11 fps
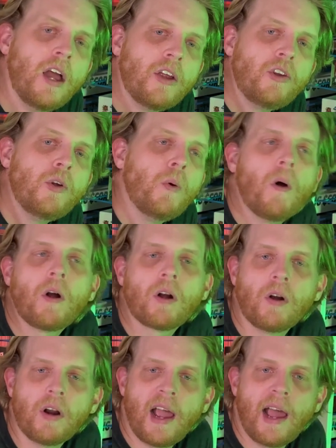You are
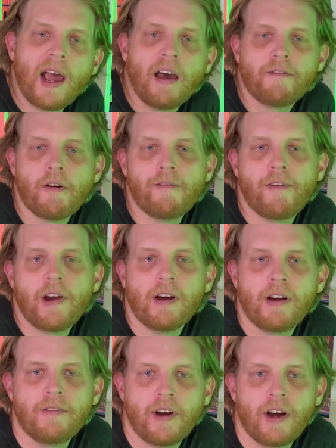going to have a
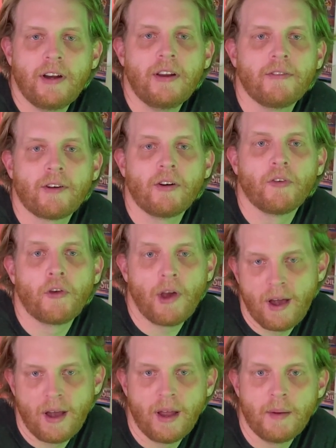very, very difficult
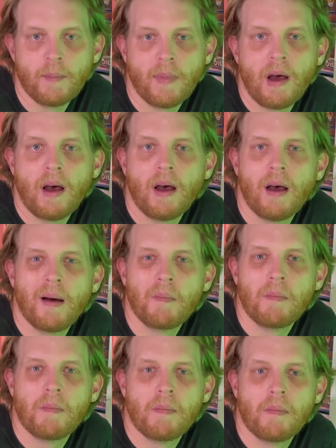time
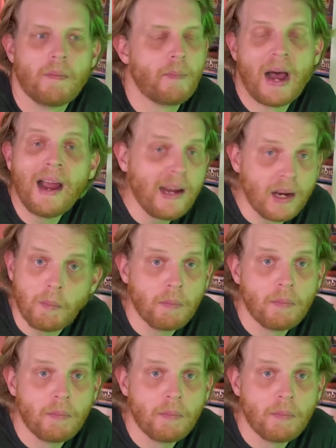buying them.